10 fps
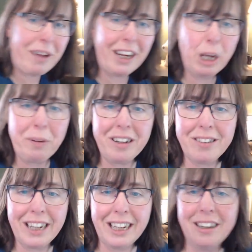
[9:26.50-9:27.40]
back up in a
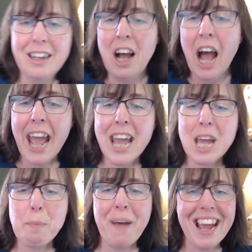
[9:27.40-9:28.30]
second.
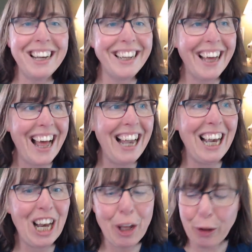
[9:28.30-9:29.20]
Hey, Panda,
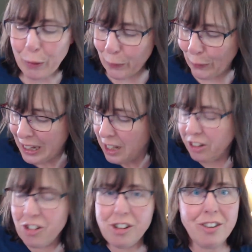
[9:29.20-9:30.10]
hello.
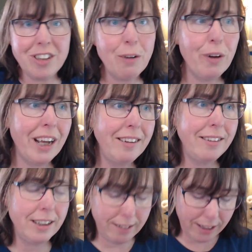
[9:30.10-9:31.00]
Did you see what I
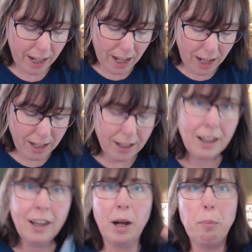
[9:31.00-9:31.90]
did today?
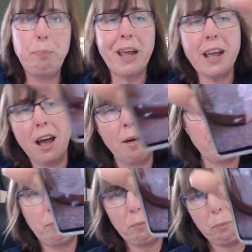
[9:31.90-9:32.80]

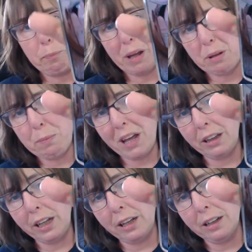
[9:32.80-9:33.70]
Bam! Baby
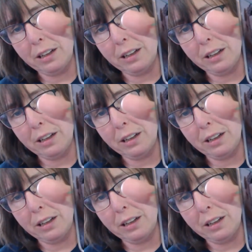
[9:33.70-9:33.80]
Bailey.